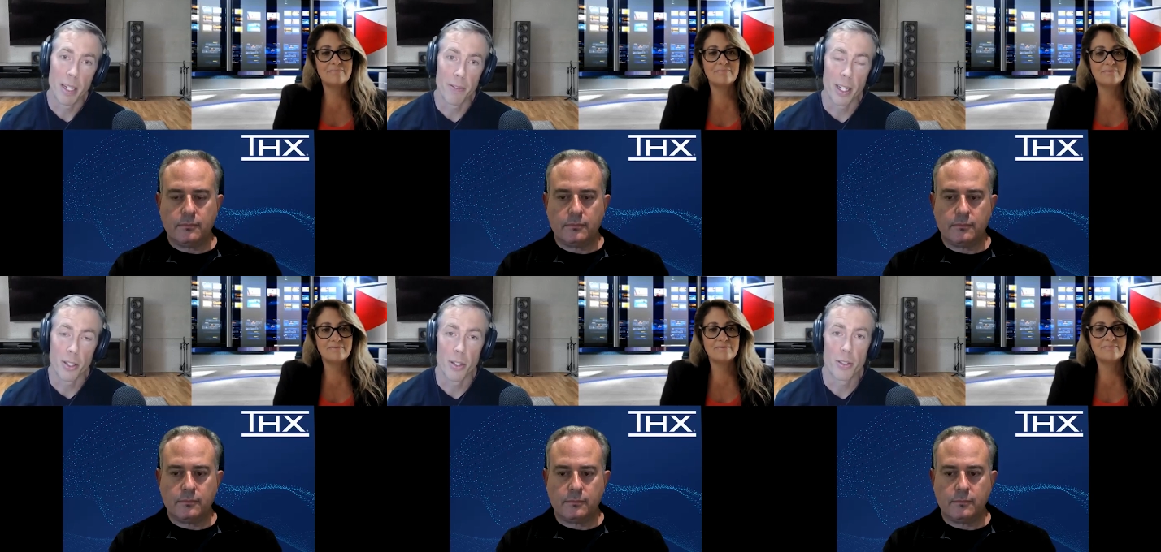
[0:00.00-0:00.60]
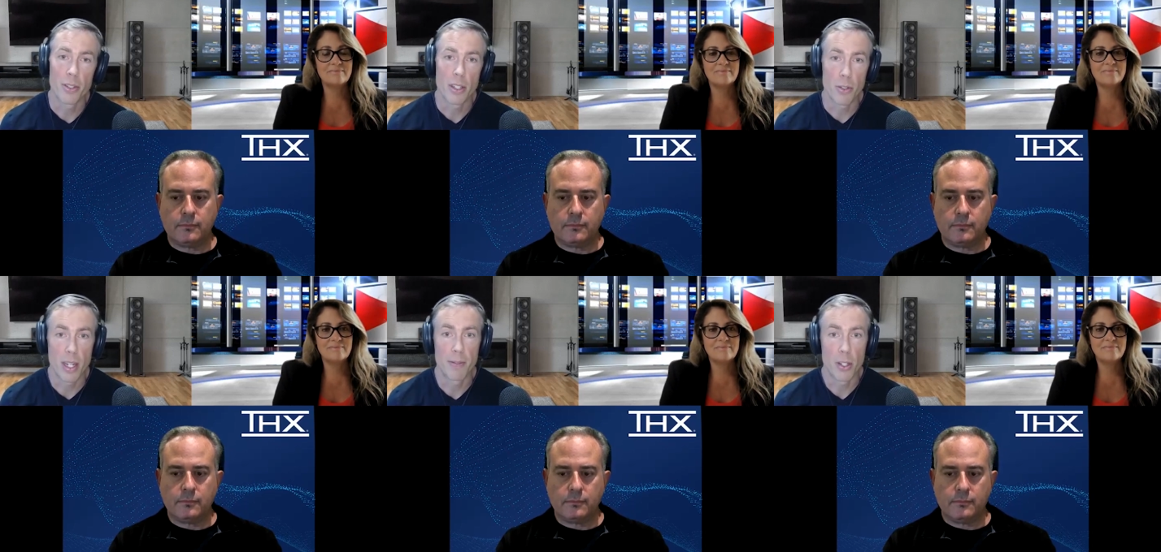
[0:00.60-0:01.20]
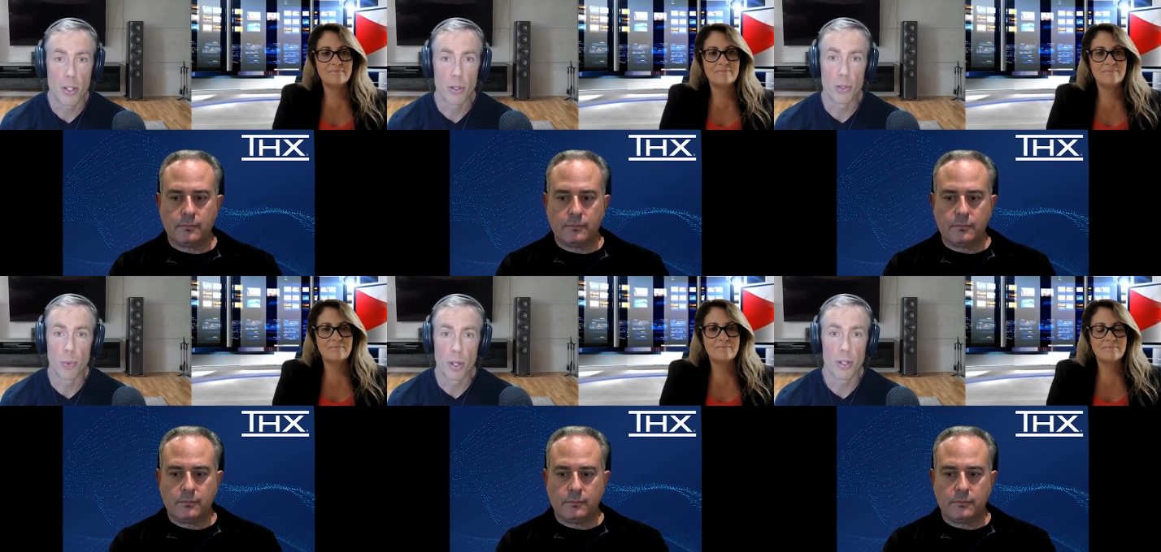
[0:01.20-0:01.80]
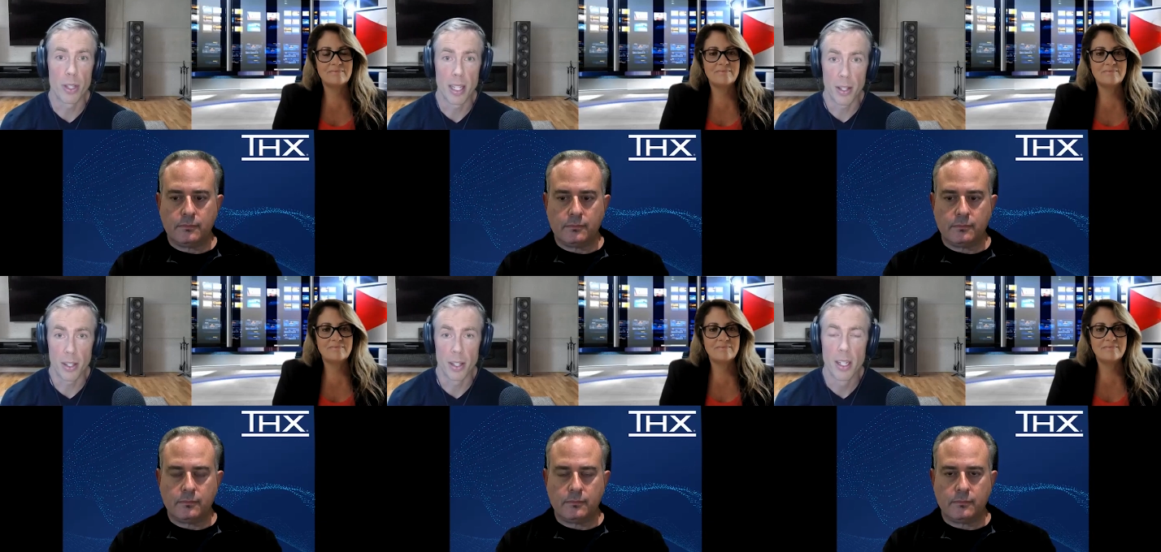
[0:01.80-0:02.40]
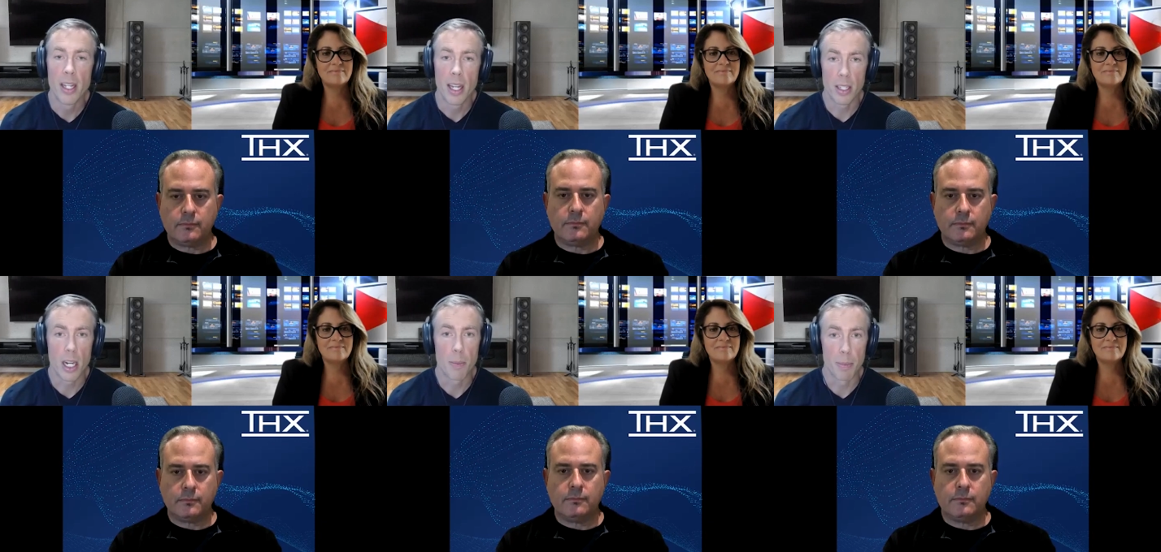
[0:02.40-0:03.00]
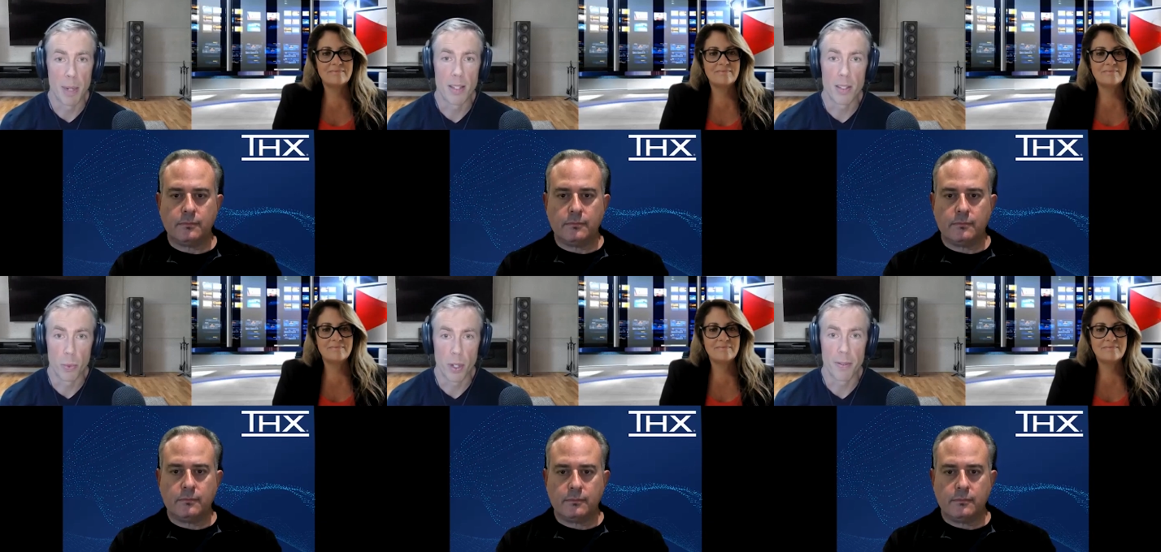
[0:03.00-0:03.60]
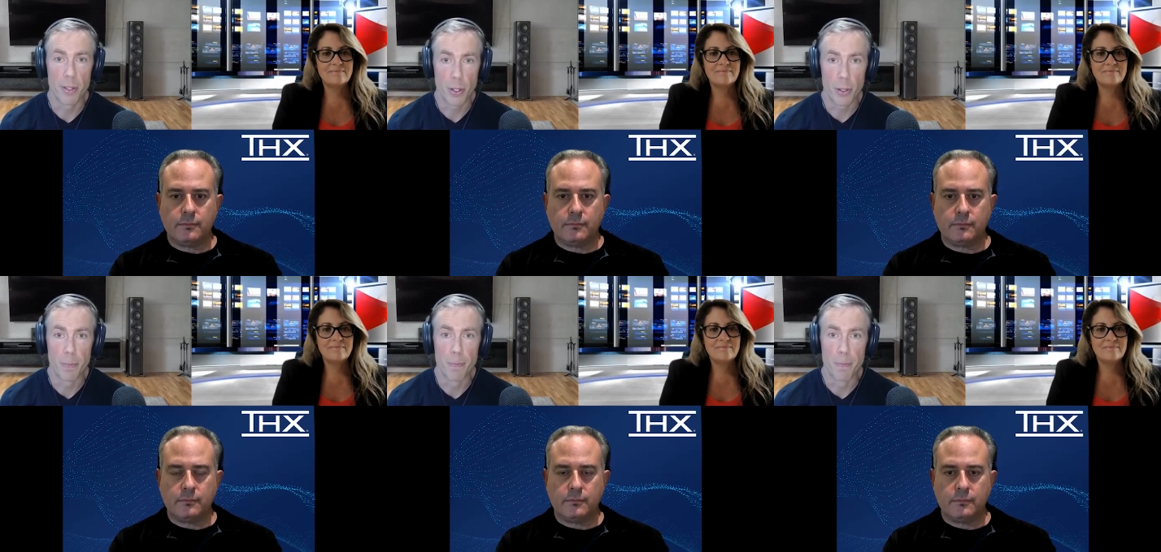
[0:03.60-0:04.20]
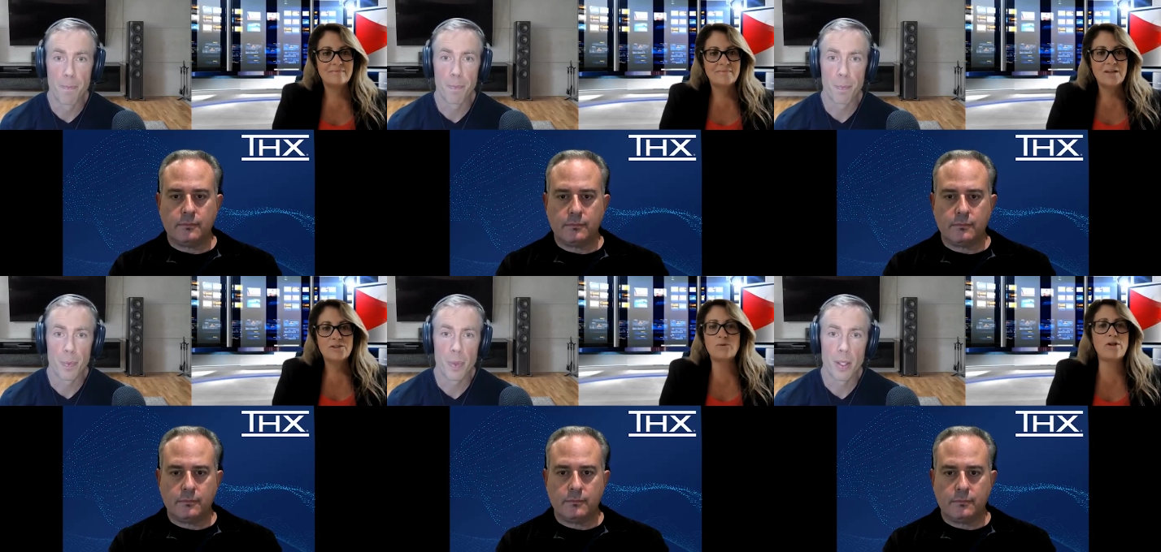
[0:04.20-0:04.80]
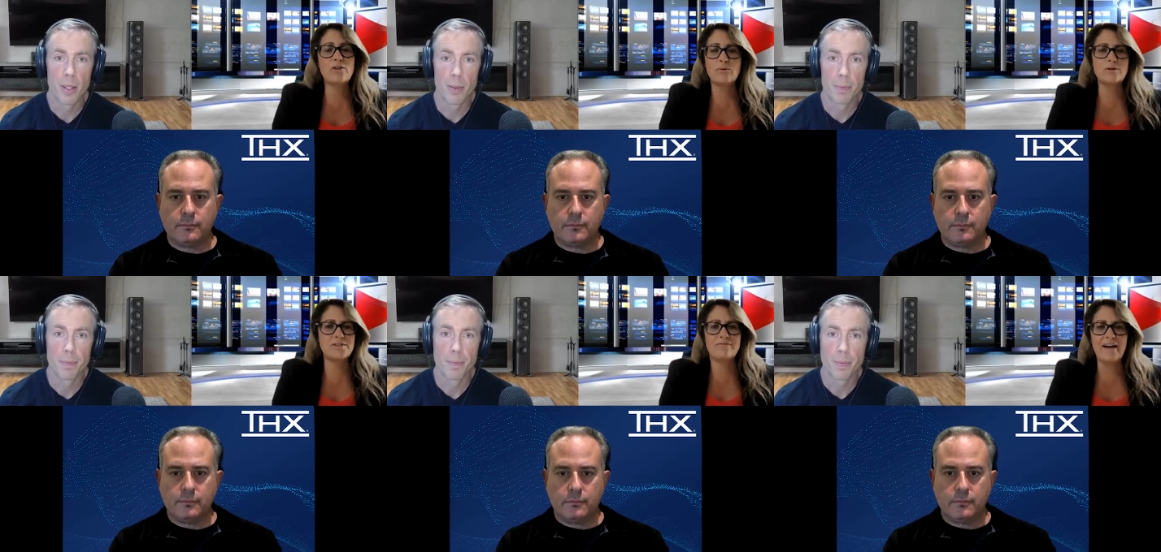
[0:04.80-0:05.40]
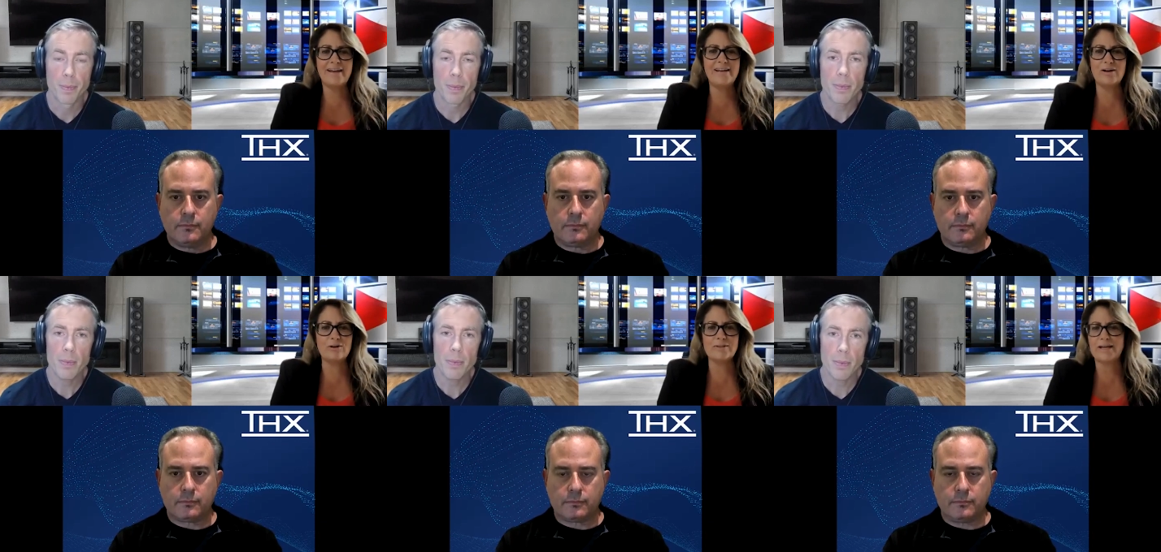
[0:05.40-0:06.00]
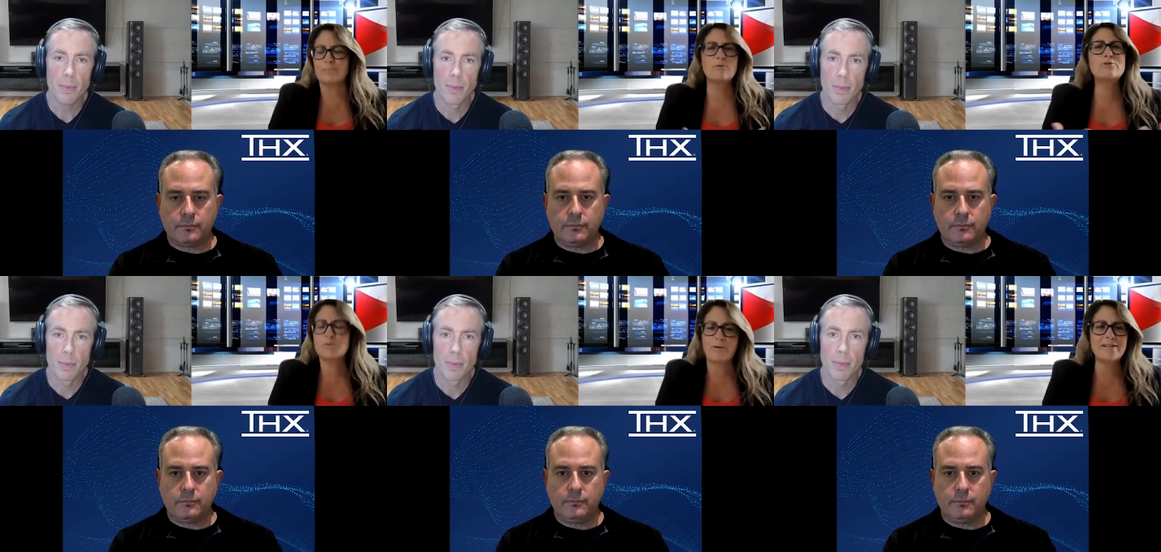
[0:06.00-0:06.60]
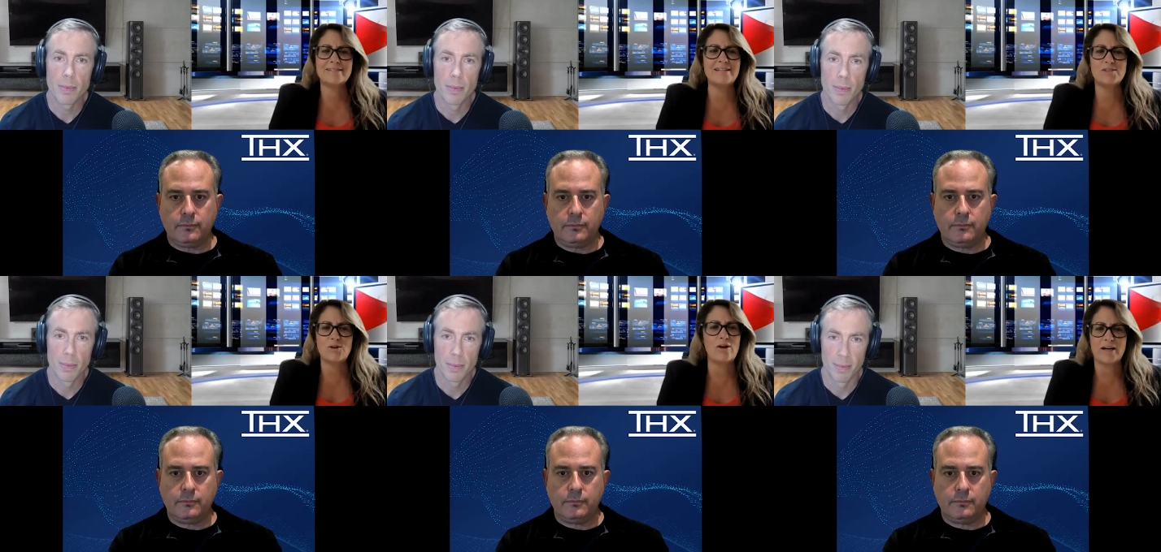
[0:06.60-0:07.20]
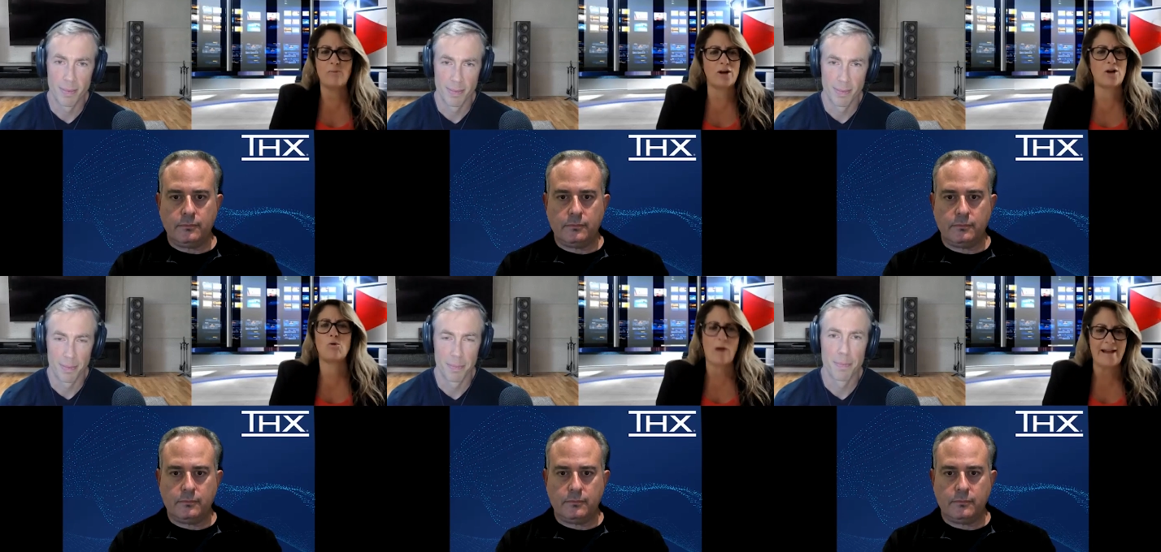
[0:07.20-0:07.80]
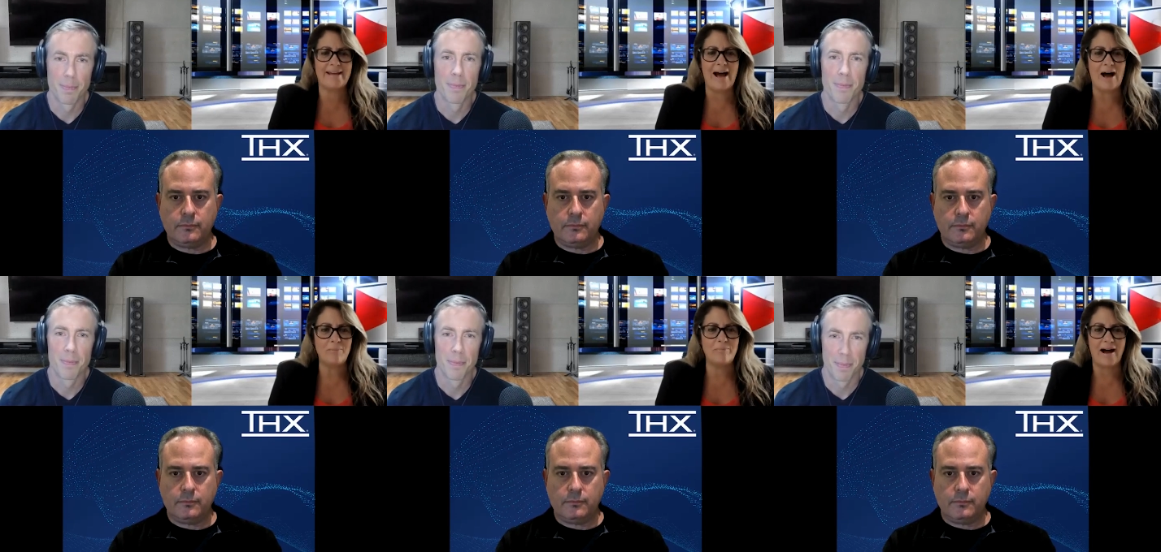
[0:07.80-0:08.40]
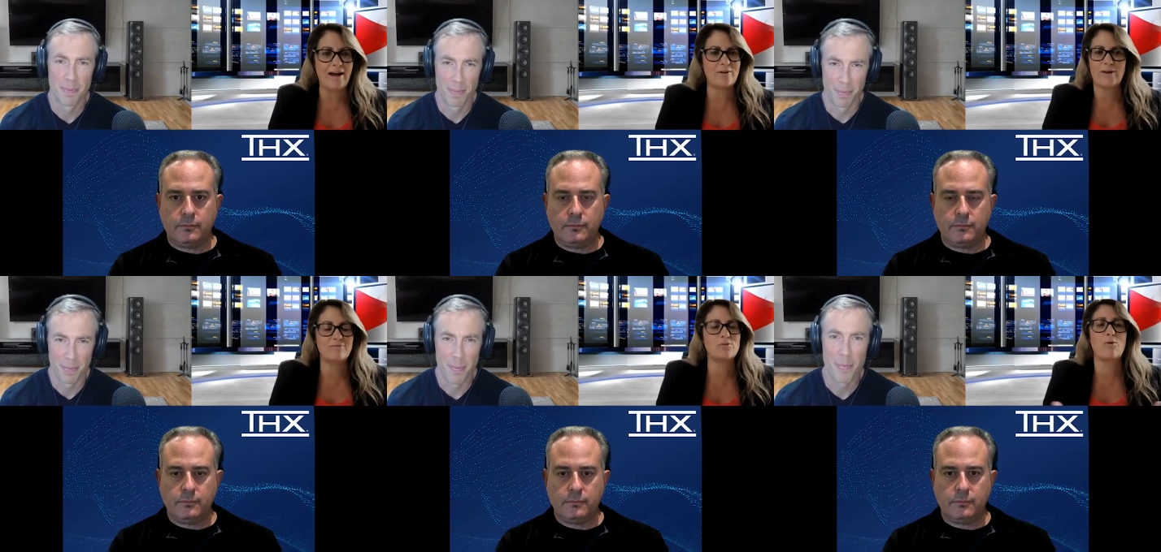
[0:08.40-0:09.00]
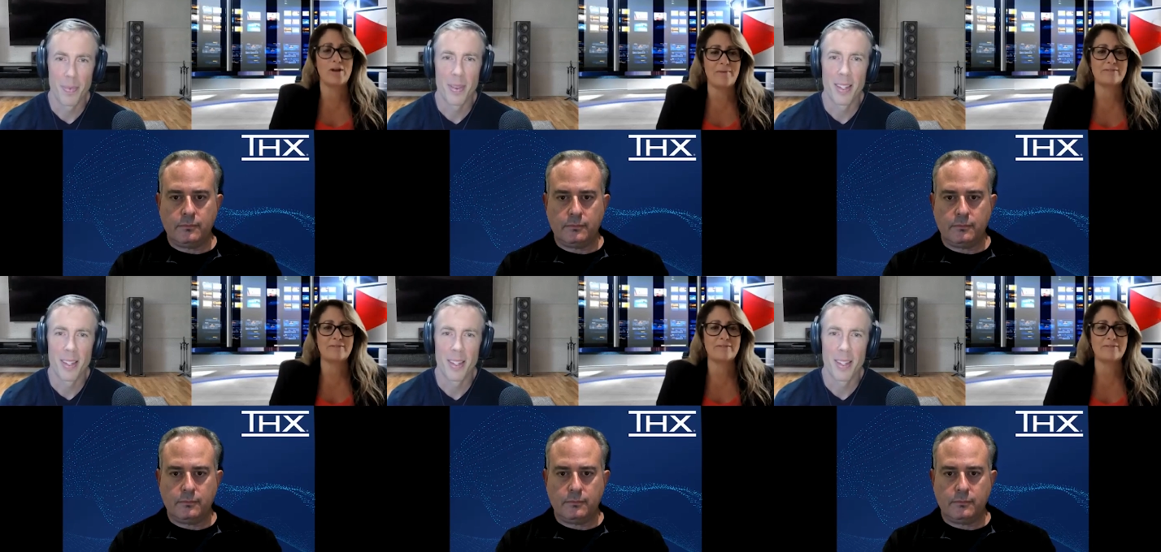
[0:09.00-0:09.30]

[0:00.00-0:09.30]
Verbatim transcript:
Speaker 1: manufacturers usually have to choose one or the other and compromise on one of the two.
Speaker 2: So in other words, if I hear like a Bruce Springsteen song and I want to crank it up, I don't have to